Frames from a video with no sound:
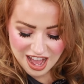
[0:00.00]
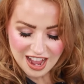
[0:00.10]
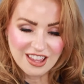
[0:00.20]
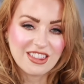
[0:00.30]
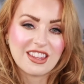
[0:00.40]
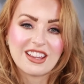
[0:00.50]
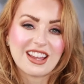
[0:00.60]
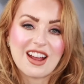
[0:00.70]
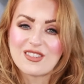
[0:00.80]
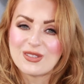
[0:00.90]
I think
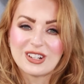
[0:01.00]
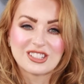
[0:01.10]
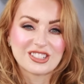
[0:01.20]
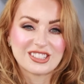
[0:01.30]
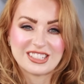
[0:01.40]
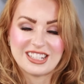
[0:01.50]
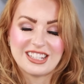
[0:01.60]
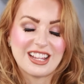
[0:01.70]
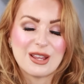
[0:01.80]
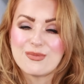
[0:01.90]
everyone just
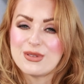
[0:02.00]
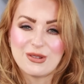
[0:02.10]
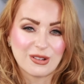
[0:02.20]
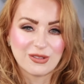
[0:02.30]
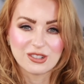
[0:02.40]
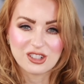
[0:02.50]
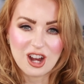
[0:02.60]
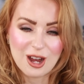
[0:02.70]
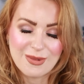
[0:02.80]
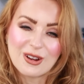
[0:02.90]
did a beautiful
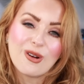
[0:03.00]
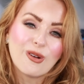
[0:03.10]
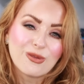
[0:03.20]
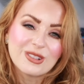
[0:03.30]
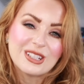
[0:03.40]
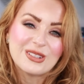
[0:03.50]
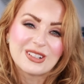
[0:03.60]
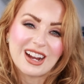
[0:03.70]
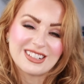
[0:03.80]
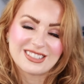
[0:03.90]
job and hopefully you
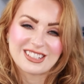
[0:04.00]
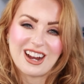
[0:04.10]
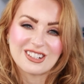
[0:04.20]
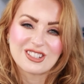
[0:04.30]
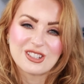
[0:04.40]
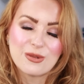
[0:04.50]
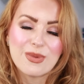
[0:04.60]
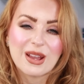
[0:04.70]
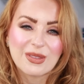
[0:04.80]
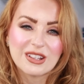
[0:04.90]
guys got to
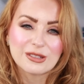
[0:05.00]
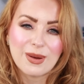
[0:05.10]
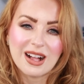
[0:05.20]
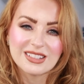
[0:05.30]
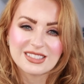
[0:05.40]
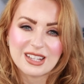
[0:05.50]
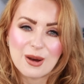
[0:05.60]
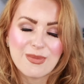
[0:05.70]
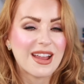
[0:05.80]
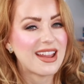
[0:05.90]
pick these palettes
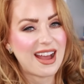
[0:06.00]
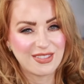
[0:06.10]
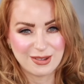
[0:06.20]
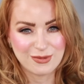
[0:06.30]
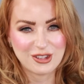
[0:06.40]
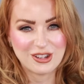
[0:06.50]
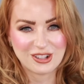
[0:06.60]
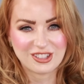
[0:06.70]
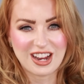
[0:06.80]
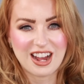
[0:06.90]
up and add them to your
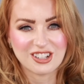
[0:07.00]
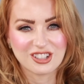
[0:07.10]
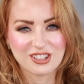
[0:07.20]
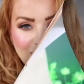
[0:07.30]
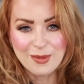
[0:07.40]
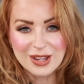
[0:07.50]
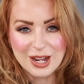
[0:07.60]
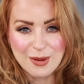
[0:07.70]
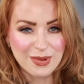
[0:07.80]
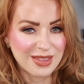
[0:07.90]
stash. Coming
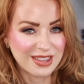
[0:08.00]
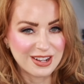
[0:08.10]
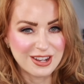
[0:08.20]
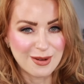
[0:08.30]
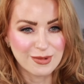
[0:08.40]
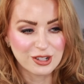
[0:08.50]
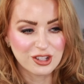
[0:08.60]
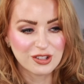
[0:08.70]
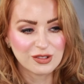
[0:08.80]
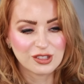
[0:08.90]
up in the number
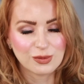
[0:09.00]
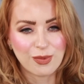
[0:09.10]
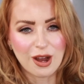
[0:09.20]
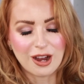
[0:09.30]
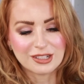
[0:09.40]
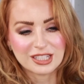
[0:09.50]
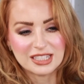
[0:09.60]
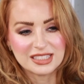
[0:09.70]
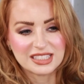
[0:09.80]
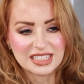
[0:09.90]
two spot
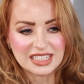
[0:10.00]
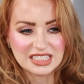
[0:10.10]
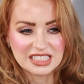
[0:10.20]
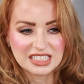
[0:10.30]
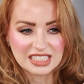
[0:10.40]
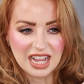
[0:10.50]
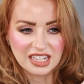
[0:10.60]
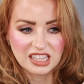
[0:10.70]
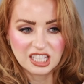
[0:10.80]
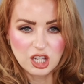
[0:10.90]
is the
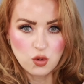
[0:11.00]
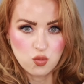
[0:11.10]
Deadly